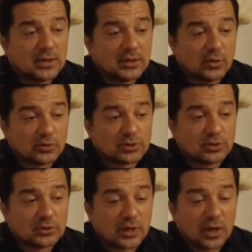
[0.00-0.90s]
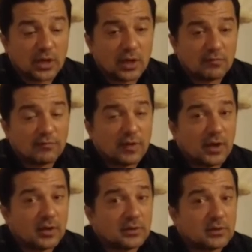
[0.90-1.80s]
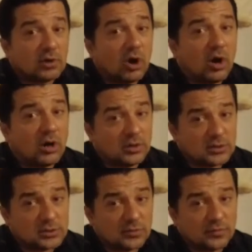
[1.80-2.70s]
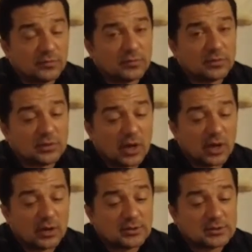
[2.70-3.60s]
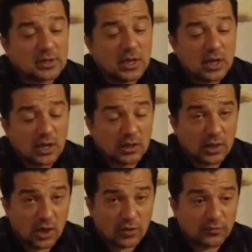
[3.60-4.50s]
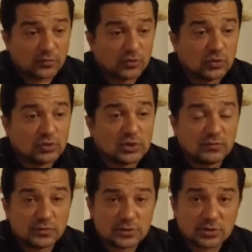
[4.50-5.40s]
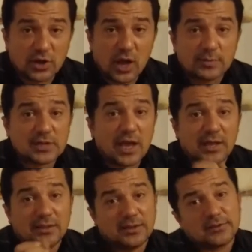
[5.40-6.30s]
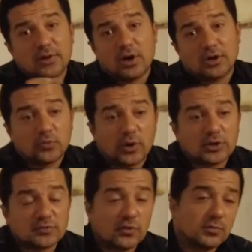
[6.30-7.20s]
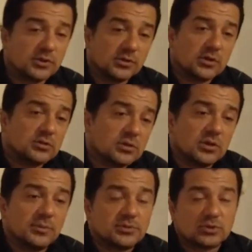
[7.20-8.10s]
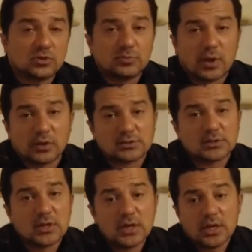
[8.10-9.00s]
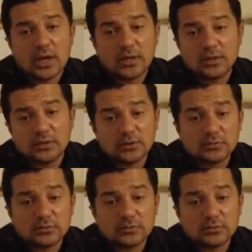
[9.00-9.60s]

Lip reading: considering that I have had hundreds of different dyes, a lot of tools, even scraps and little hardwares, from the little clips to the belts and the